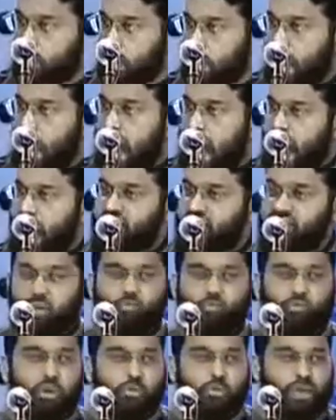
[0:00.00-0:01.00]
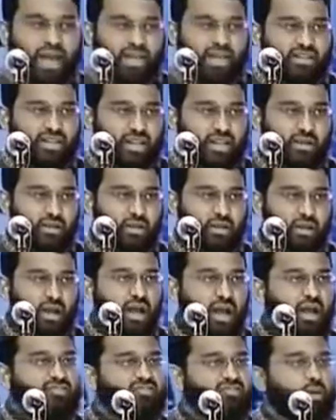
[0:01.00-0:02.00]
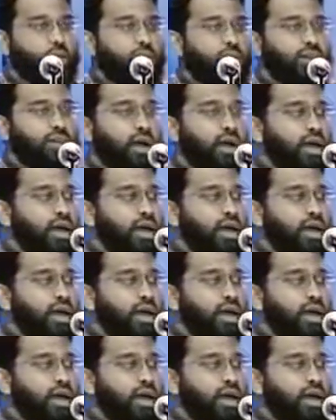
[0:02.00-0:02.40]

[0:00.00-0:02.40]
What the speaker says: Adam repented. And so Allah